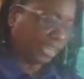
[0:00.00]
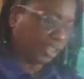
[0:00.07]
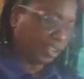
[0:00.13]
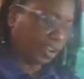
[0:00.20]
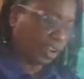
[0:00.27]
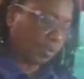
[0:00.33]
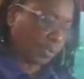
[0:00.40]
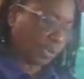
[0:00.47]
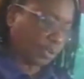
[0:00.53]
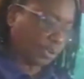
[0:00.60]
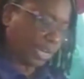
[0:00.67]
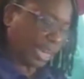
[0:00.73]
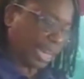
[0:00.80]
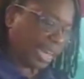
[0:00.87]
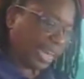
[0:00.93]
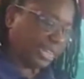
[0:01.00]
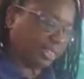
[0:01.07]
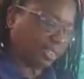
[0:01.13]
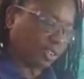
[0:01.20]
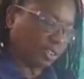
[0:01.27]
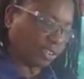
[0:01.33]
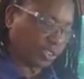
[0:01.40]
along, we're going to add
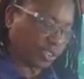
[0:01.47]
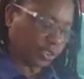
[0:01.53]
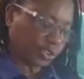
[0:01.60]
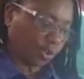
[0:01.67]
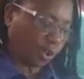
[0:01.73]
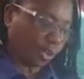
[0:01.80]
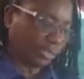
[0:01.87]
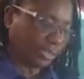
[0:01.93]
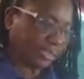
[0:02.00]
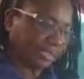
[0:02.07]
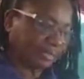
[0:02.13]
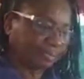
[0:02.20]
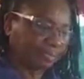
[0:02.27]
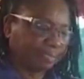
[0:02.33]
our salt.